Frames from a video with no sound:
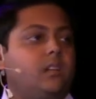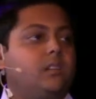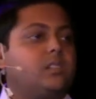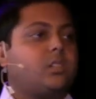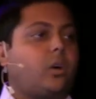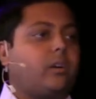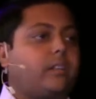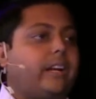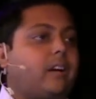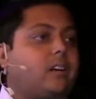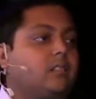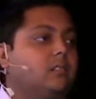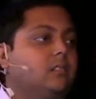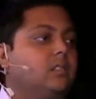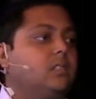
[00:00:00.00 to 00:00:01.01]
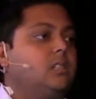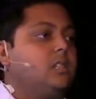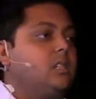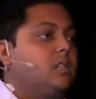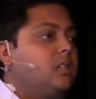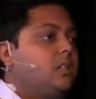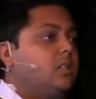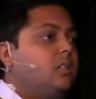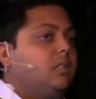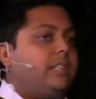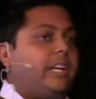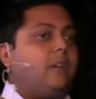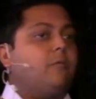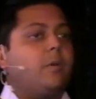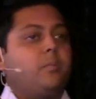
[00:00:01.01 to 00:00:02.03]
Start there.
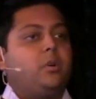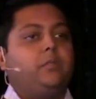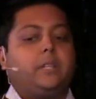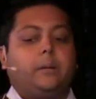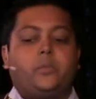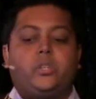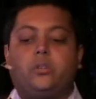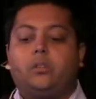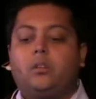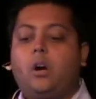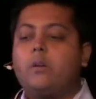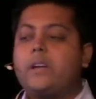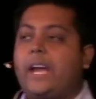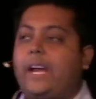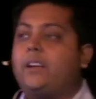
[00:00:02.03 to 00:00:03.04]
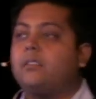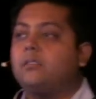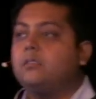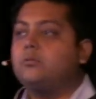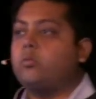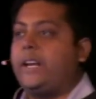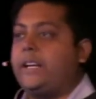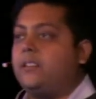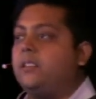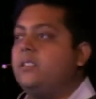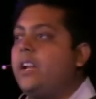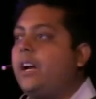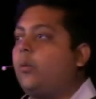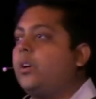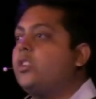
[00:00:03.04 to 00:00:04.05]
Then we move them to, okay, great.
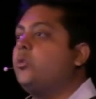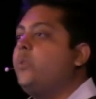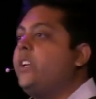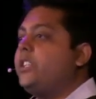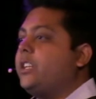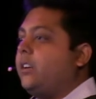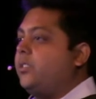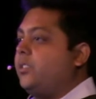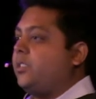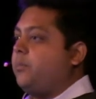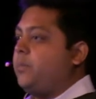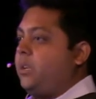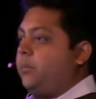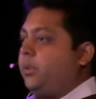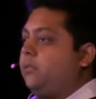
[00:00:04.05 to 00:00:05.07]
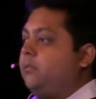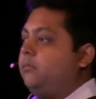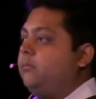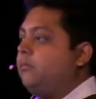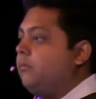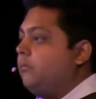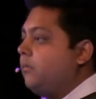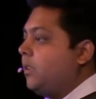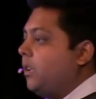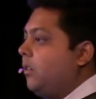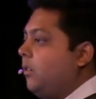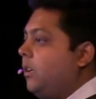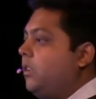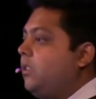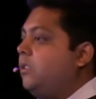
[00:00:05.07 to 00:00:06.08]
Now why don't you reach out to some people?
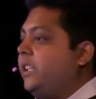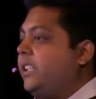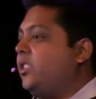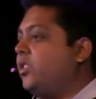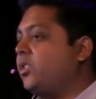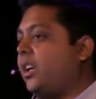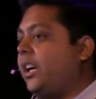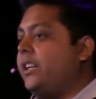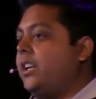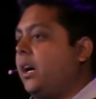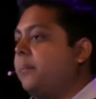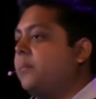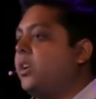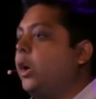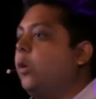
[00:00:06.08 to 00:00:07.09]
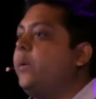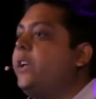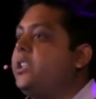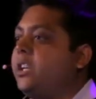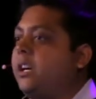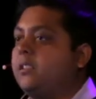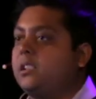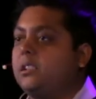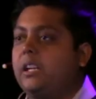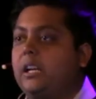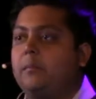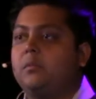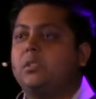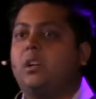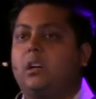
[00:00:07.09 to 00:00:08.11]
They just signed up. Go reach out to
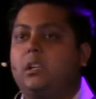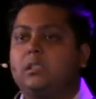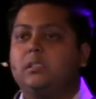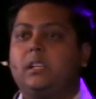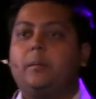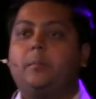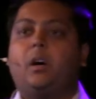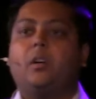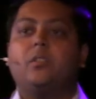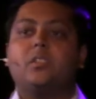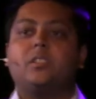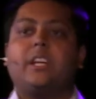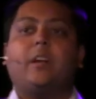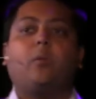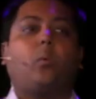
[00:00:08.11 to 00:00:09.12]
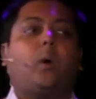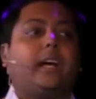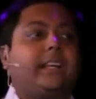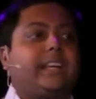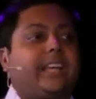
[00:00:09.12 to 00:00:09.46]
them, talk to them, understand why they